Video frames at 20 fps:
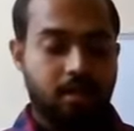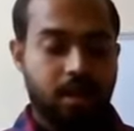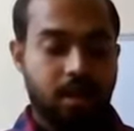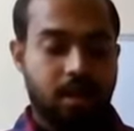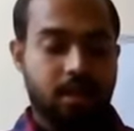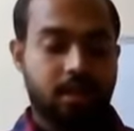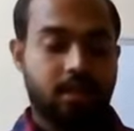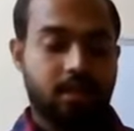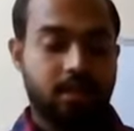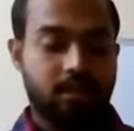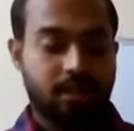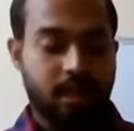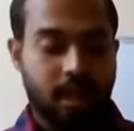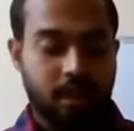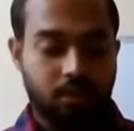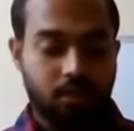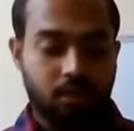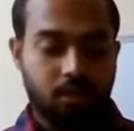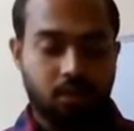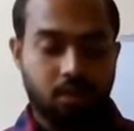million years
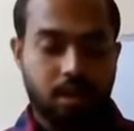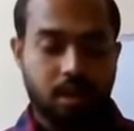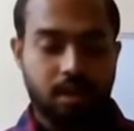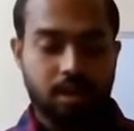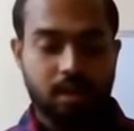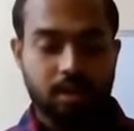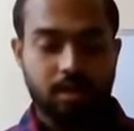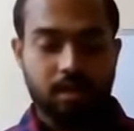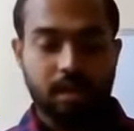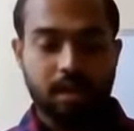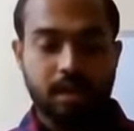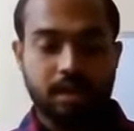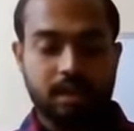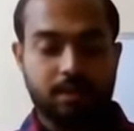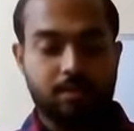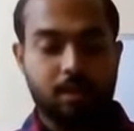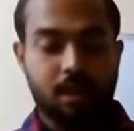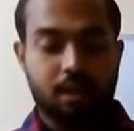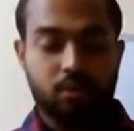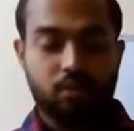ago, he
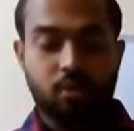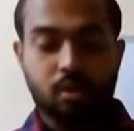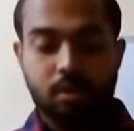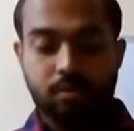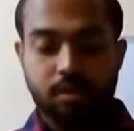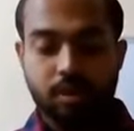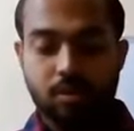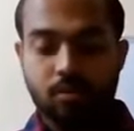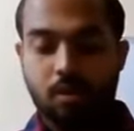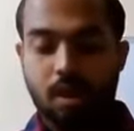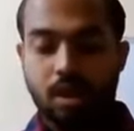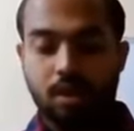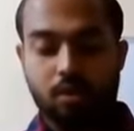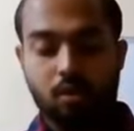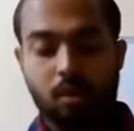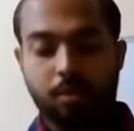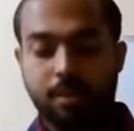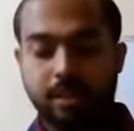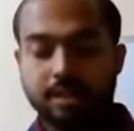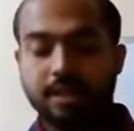spread throughout the world
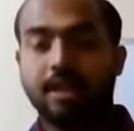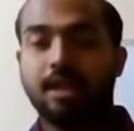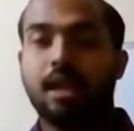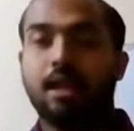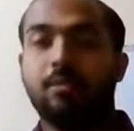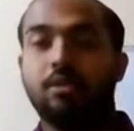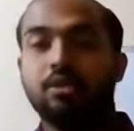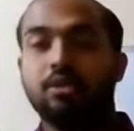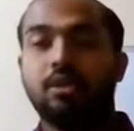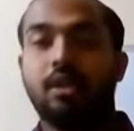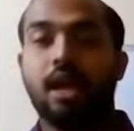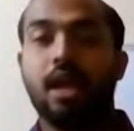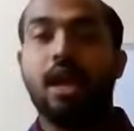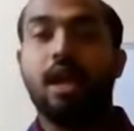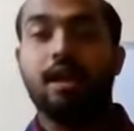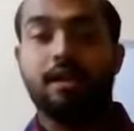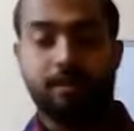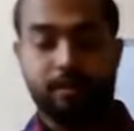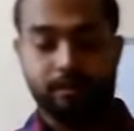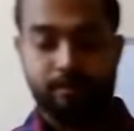tropics and Amazon.
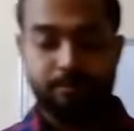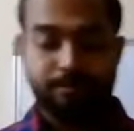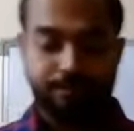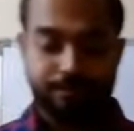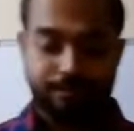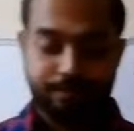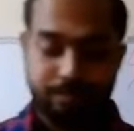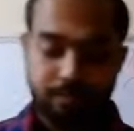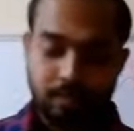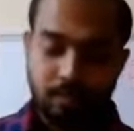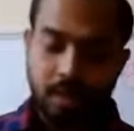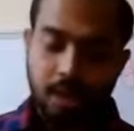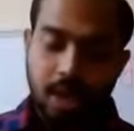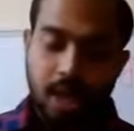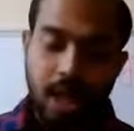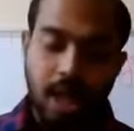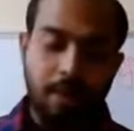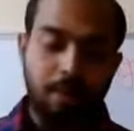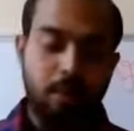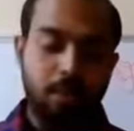And
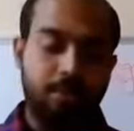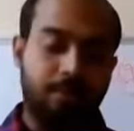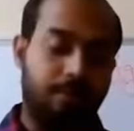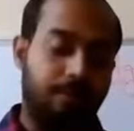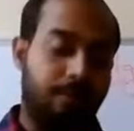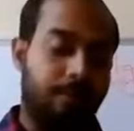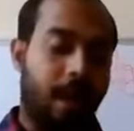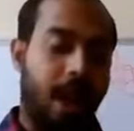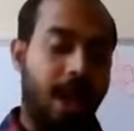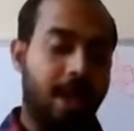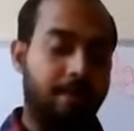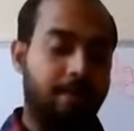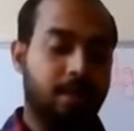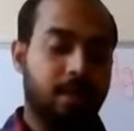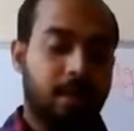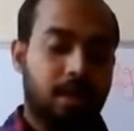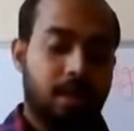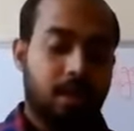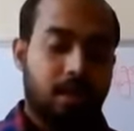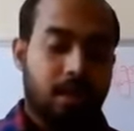about
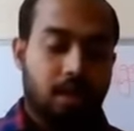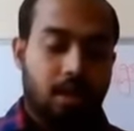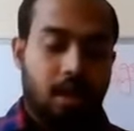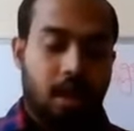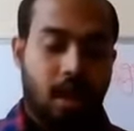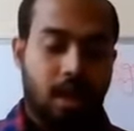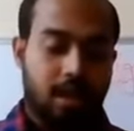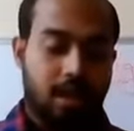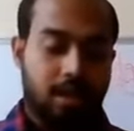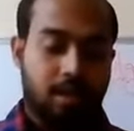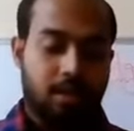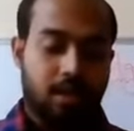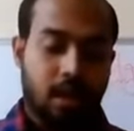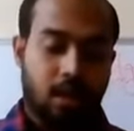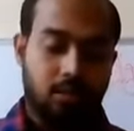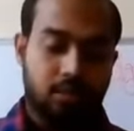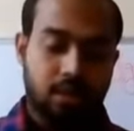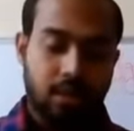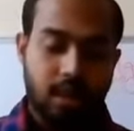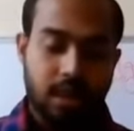
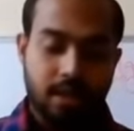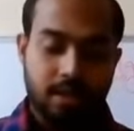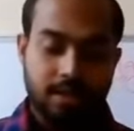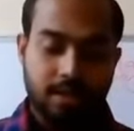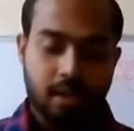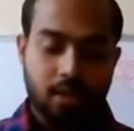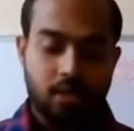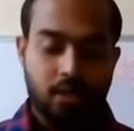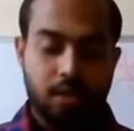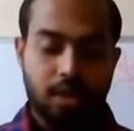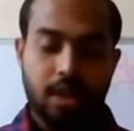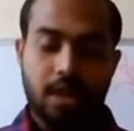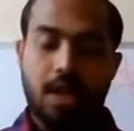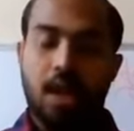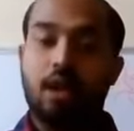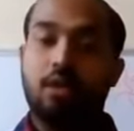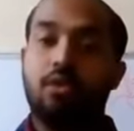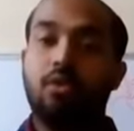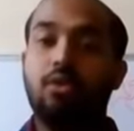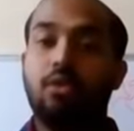500,000 years ago, he
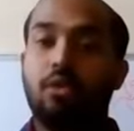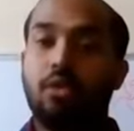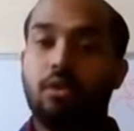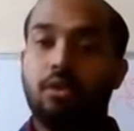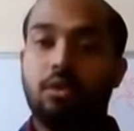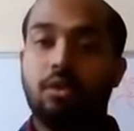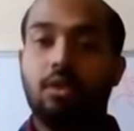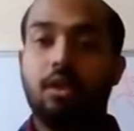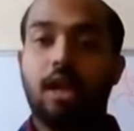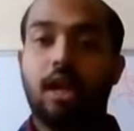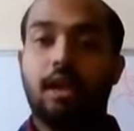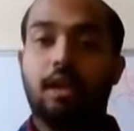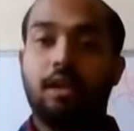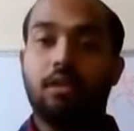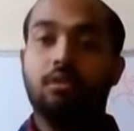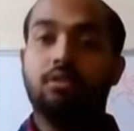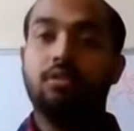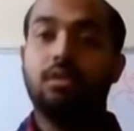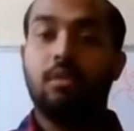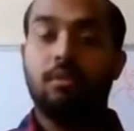learned to control
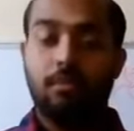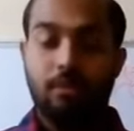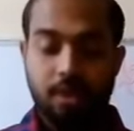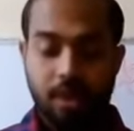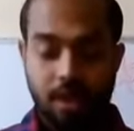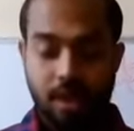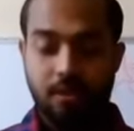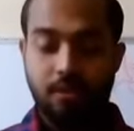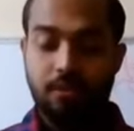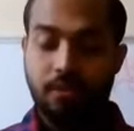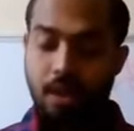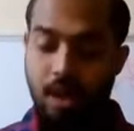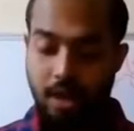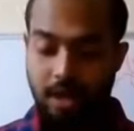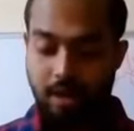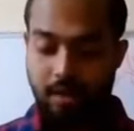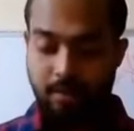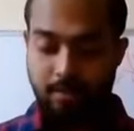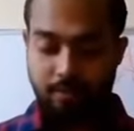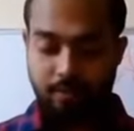and use of
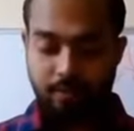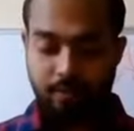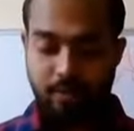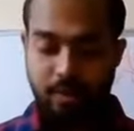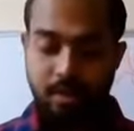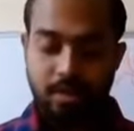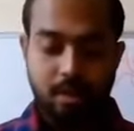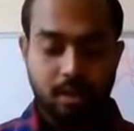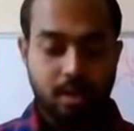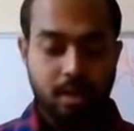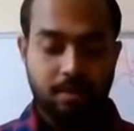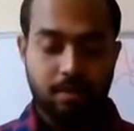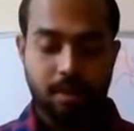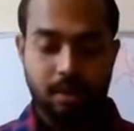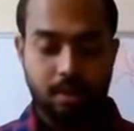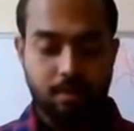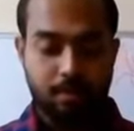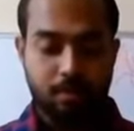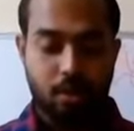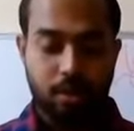fire. This is a
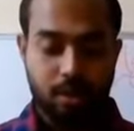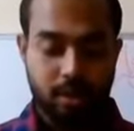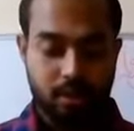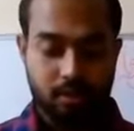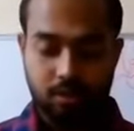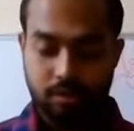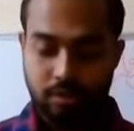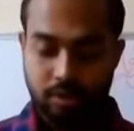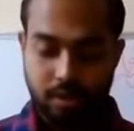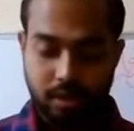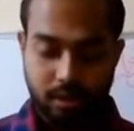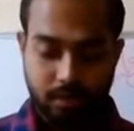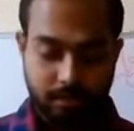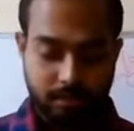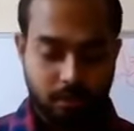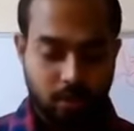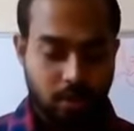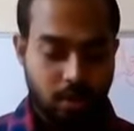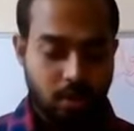very important question,